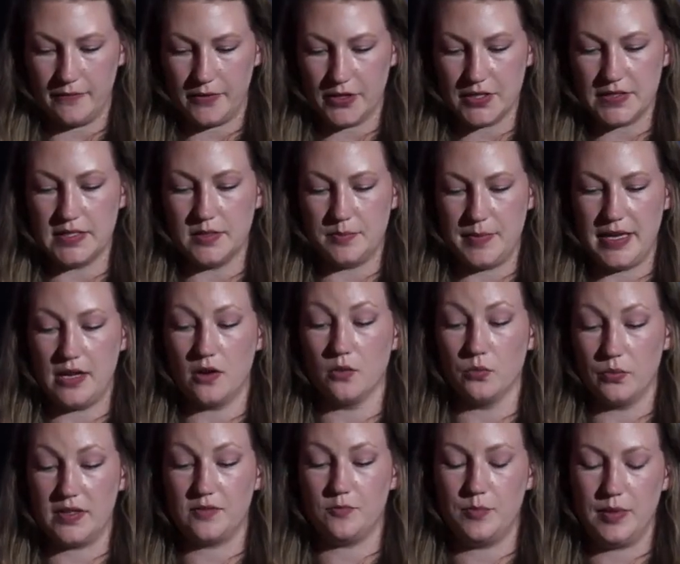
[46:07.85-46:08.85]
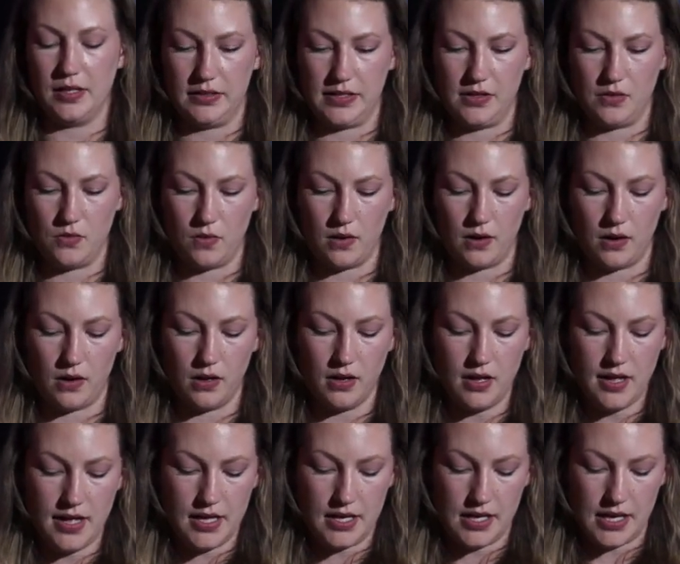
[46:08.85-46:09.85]
versus being a reef building coral.
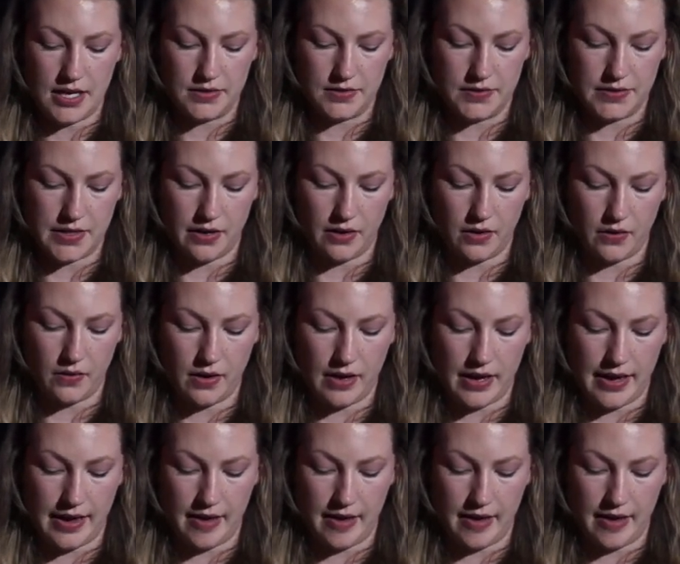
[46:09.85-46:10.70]
And so